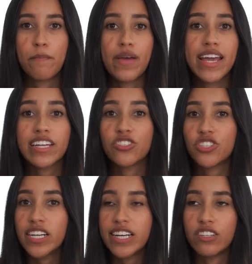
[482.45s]
Make a
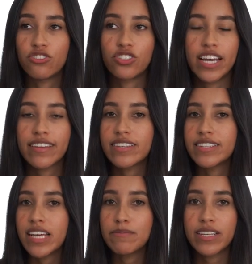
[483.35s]
change. Take the
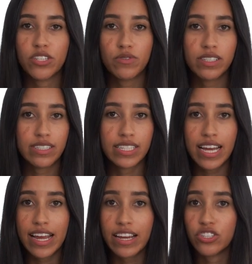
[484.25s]
steps that you need to
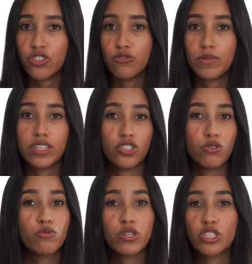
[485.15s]
take to be
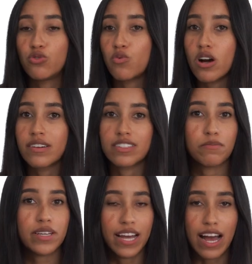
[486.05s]
doing what you want, to
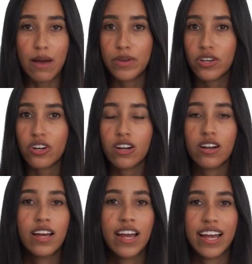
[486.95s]
be happier,
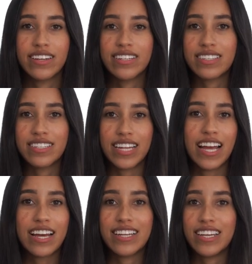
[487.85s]
and to
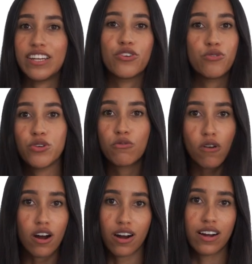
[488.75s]
stand in who you
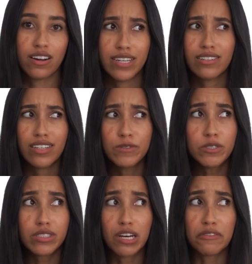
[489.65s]
are, and to love
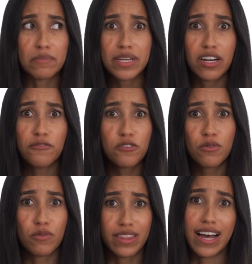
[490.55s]
yourself and be
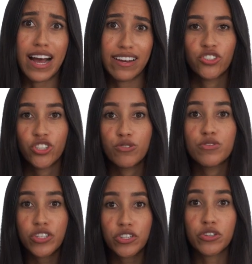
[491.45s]
comfortable with that.
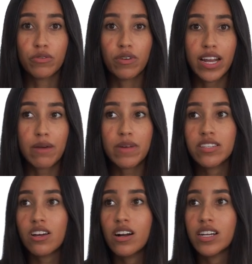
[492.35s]
Choose you. And I'm not
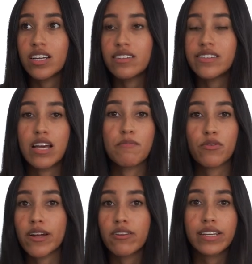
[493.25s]
talking
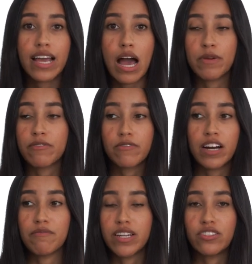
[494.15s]
temporarily happy for
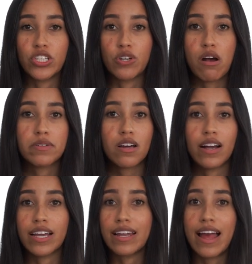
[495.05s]
5 minutes you. I'm
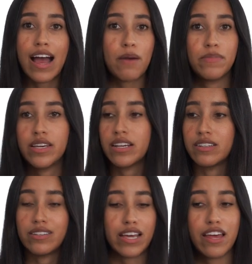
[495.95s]
talking happy,
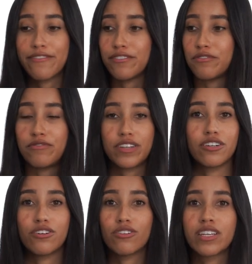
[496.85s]
content,
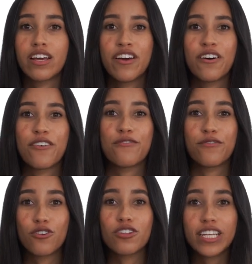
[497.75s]
fulfilled,
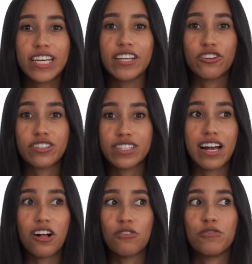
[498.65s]
fully
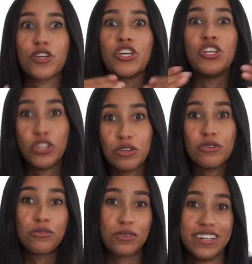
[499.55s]
yourself, you.